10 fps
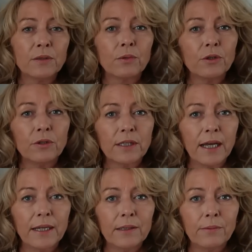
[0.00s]
as what you'd
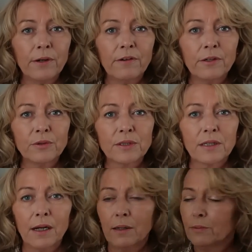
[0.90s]
get anywhere
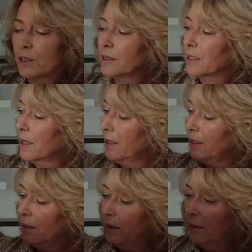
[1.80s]
else, I would
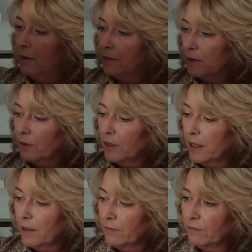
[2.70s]
say. So
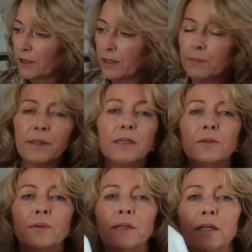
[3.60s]
yeah, really
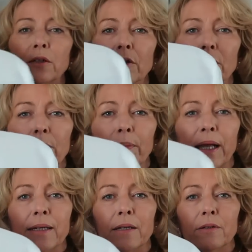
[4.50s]
pleased with it. You've got the
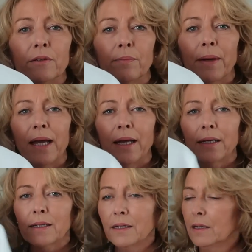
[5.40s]
placket on the back.
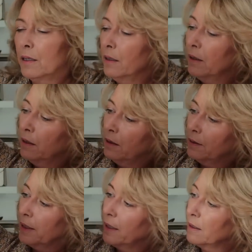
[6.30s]

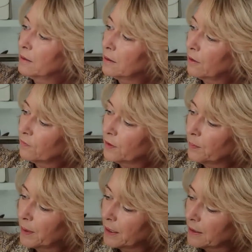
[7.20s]
Yeah, lovely
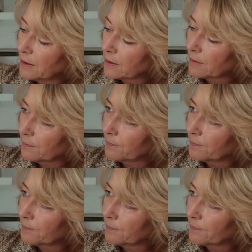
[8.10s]
piece.